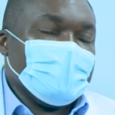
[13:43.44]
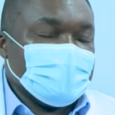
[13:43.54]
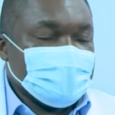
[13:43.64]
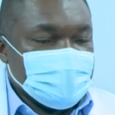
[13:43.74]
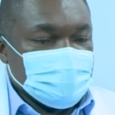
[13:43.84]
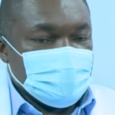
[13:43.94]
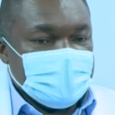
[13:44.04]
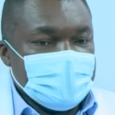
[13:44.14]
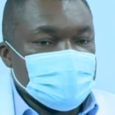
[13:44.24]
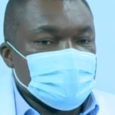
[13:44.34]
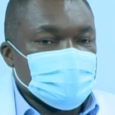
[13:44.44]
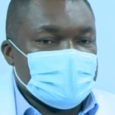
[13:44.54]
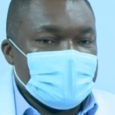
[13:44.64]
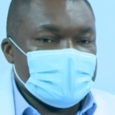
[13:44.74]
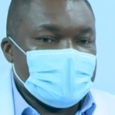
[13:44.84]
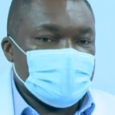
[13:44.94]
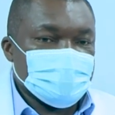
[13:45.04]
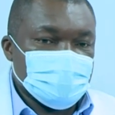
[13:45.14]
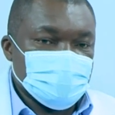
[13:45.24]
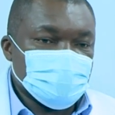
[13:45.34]
and then gets to track
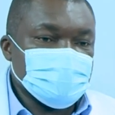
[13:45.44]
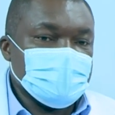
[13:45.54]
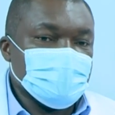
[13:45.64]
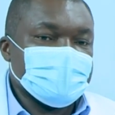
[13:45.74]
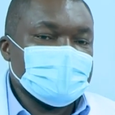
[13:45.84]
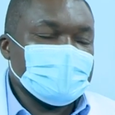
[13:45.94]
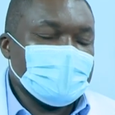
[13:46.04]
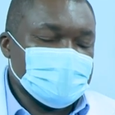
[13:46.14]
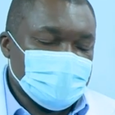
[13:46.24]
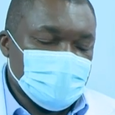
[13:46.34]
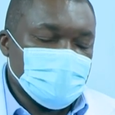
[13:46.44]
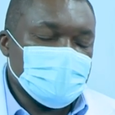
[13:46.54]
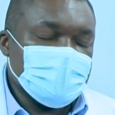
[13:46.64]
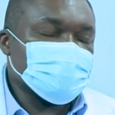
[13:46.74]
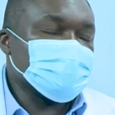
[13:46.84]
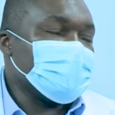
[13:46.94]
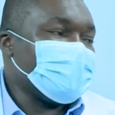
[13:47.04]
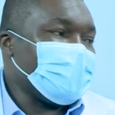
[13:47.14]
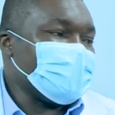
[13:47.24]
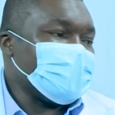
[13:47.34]
down through the ureters into the
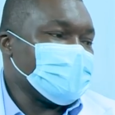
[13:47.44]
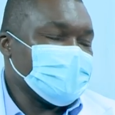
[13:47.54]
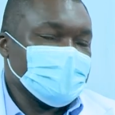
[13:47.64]
bladder?